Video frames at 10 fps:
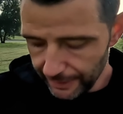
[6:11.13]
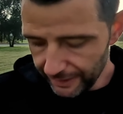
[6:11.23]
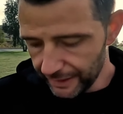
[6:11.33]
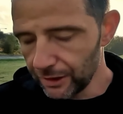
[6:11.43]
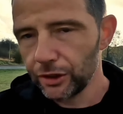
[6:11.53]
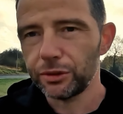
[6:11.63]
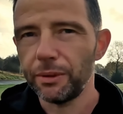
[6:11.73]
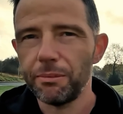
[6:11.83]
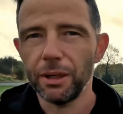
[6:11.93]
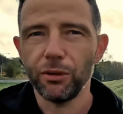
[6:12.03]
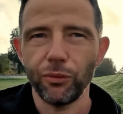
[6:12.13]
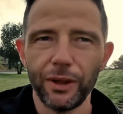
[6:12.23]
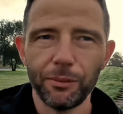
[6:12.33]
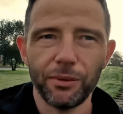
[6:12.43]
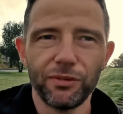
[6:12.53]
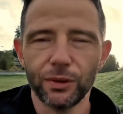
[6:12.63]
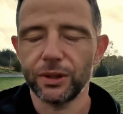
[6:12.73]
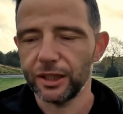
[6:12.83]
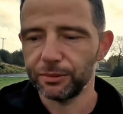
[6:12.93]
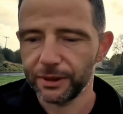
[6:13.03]
I did lose a wee bit of weight before
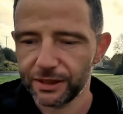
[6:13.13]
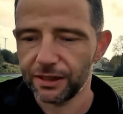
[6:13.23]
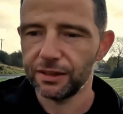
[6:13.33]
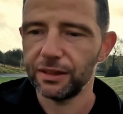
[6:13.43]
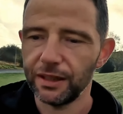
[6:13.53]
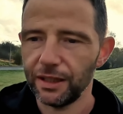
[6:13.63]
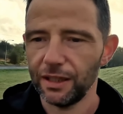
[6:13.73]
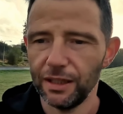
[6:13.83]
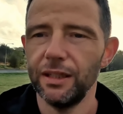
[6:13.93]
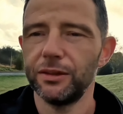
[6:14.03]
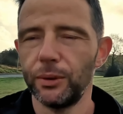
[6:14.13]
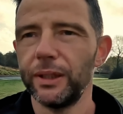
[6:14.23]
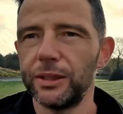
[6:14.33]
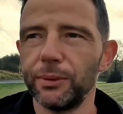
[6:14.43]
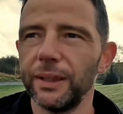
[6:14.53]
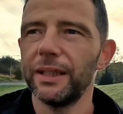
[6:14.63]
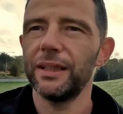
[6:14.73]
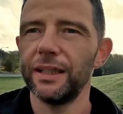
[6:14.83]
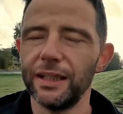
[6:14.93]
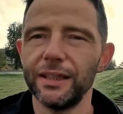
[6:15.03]
Christmas in
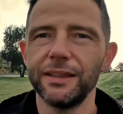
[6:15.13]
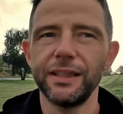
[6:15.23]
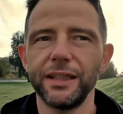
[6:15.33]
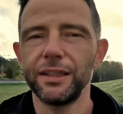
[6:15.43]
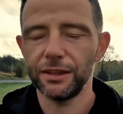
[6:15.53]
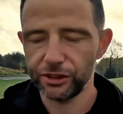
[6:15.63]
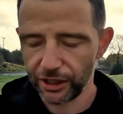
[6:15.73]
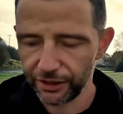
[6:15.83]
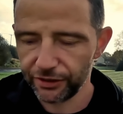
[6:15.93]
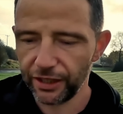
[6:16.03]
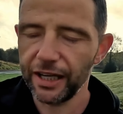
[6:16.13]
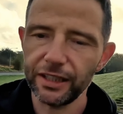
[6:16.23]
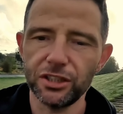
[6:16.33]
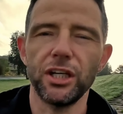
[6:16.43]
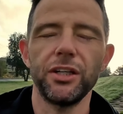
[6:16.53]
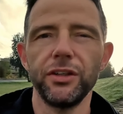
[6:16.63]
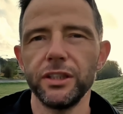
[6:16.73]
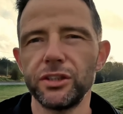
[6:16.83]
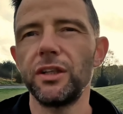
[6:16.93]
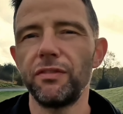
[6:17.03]
2020, and then in January, end of
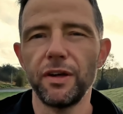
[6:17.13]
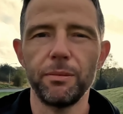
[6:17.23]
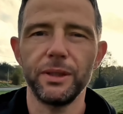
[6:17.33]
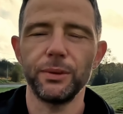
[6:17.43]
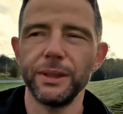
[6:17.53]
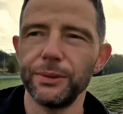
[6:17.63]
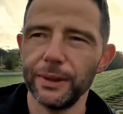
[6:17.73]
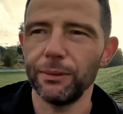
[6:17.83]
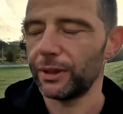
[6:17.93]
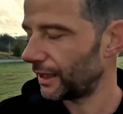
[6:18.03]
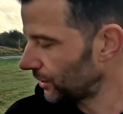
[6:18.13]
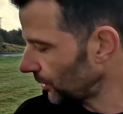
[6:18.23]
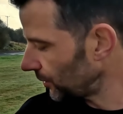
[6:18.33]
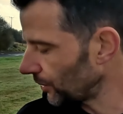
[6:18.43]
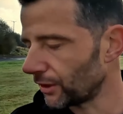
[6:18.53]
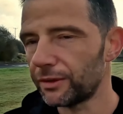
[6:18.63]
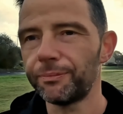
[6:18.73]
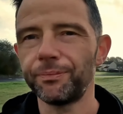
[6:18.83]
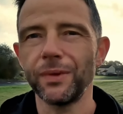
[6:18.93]
January, start of February 2021, I started running.